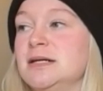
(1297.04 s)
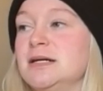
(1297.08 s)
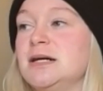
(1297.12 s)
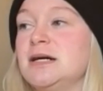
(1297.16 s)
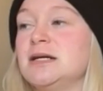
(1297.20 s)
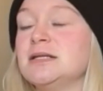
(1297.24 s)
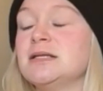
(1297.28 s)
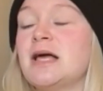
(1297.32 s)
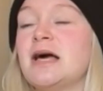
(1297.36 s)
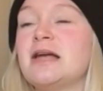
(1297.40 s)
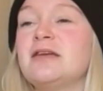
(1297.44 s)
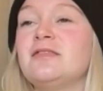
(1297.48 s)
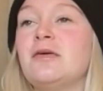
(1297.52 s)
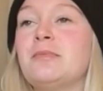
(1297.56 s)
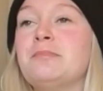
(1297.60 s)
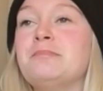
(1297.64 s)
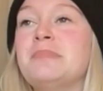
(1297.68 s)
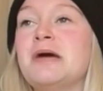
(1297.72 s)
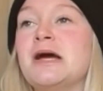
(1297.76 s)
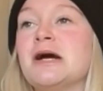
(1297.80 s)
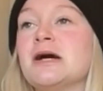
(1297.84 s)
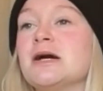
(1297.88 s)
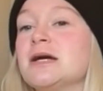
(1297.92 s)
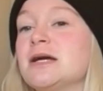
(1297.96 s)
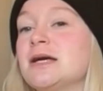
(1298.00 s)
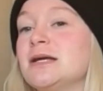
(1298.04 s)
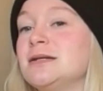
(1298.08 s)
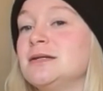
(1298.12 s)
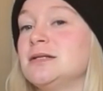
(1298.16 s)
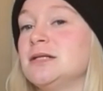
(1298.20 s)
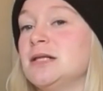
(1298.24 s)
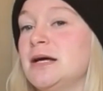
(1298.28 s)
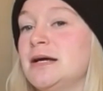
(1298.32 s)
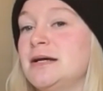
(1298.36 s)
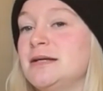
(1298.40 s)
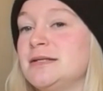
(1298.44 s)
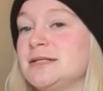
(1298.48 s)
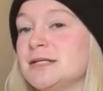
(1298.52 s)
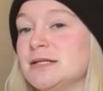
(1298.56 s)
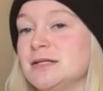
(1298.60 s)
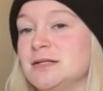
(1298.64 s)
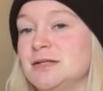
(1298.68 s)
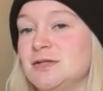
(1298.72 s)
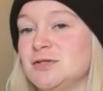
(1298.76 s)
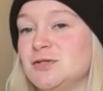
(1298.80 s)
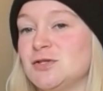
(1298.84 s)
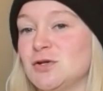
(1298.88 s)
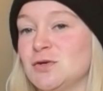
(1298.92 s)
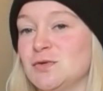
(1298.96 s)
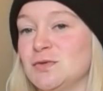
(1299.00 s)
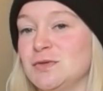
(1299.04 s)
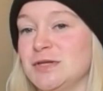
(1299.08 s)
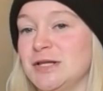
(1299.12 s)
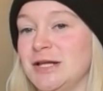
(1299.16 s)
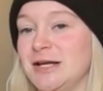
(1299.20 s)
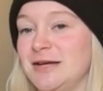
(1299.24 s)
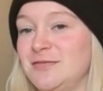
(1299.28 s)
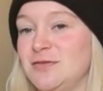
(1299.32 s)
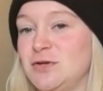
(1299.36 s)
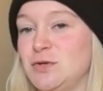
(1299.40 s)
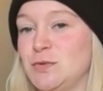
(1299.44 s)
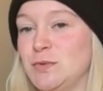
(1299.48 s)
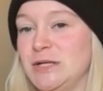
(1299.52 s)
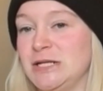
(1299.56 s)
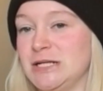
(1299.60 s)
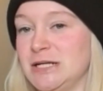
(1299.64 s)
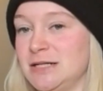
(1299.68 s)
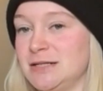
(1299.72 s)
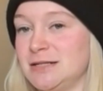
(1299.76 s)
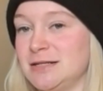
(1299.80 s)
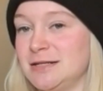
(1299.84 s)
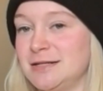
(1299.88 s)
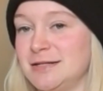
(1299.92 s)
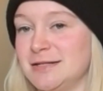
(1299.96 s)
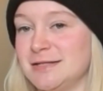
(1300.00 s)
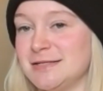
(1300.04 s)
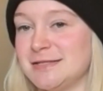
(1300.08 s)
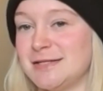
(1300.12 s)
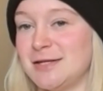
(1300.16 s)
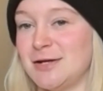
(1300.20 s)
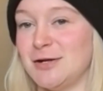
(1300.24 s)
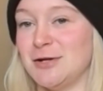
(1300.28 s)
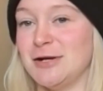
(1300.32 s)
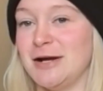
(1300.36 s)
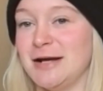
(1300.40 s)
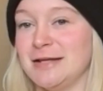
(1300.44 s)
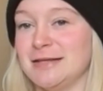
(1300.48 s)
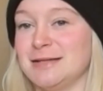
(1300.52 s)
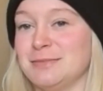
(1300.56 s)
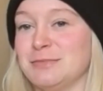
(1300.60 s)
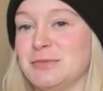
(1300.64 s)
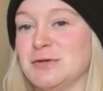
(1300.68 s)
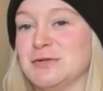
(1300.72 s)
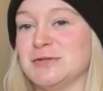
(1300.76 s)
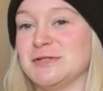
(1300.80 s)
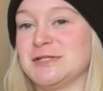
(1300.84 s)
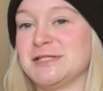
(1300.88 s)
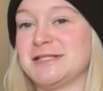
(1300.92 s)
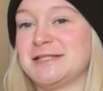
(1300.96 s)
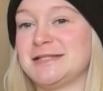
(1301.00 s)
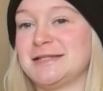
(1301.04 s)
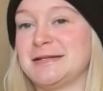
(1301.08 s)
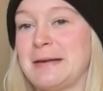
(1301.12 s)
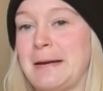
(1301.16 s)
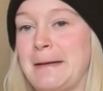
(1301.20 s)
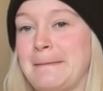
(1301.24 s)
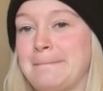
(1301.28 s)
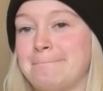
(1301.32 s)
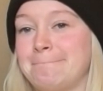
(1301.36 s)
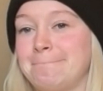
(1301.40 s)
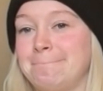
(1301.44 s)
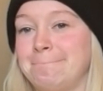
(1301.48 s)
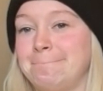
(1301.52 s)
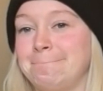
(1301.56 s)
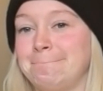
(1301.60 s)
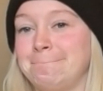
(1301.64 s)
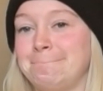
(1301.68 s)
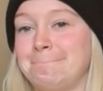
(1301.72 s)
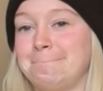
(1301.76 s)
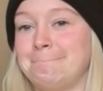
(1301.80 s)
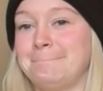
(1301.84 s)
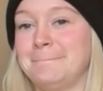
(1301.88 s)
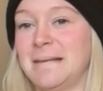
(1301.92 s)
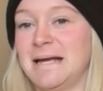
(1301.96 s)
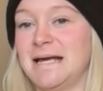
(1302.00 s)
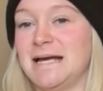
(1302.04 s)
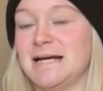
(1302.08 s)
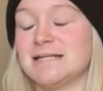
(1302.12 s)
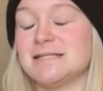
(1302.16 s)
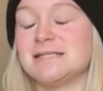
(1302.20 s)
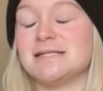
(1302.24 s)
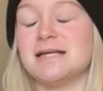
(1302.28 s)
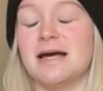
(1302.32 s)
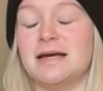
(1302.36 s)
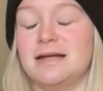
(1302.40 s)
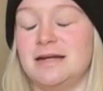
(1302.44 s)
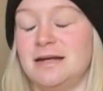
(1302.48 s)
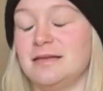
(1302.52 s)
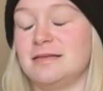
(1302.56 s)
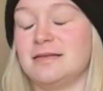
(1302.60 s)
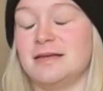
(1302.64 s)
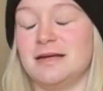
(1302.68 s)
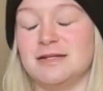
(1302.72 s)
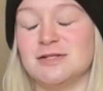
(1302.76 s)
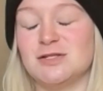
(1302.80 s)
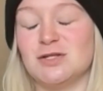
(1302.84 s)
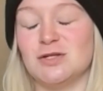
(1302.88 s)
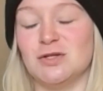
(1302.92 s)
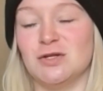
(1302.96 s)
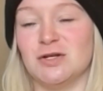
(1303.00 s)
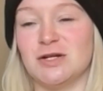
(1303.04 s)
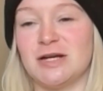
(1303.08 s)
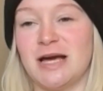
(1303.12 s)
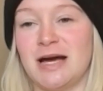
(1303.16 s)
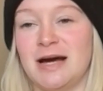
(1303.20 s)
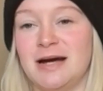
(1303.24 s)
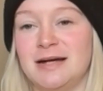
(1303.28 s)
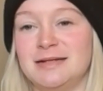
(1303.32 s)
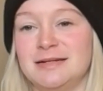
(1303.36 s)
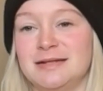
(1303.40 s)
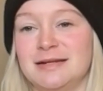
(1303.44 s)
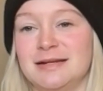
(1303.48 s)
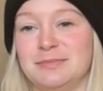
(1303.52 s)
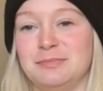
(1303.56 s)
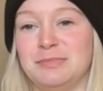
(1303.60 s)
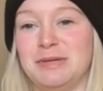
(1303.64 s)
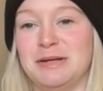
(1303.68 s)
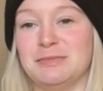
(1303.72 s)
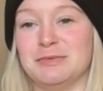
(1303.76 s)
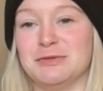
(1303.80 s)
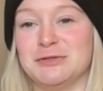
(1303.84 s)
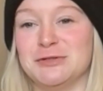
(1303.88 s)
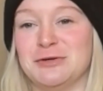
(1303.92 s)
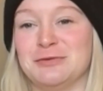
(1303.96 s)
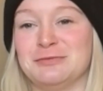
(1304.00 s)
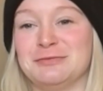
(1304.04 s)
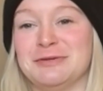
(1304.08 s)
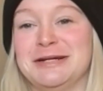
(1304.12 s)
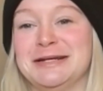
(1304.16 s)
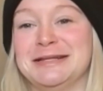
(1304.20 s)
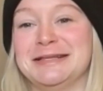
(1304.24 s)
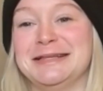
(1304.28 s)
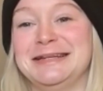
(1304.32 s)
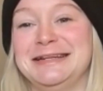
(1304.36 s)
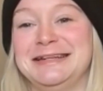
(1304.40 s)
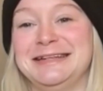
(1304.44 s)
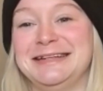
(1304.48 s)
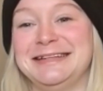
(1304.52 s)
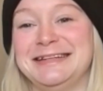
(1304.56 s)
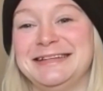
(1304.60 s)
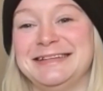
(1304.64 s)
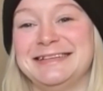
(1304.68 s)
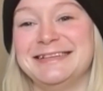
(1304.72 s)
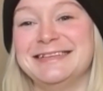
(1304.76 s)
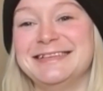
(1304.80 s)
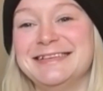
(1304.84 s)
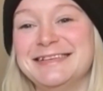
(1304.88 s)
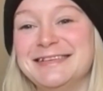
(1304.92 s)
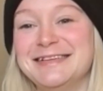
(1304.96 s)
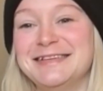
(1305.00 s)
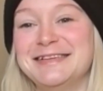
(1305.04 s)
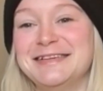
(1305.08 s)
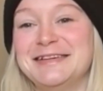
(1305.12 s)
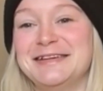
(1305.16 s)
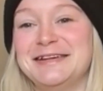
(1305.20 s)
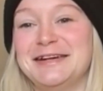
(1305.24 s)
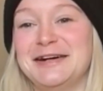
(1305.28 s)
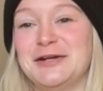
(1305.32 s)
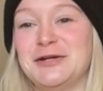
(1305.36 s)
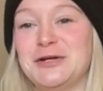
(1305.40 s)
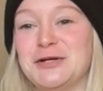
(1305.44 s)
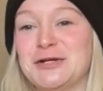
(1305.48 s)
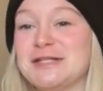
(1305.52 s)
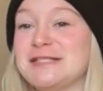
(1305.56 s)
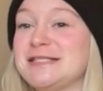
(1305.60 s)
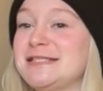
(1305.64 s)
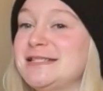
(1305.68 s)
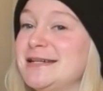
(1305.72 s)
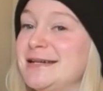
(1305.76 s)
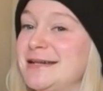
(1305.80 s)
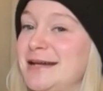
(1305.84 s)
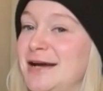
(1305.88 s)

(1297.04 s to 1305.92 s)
A lot of American clientele don't love gooey duck because they're not the most exciting thing to look at, and people don't really understand.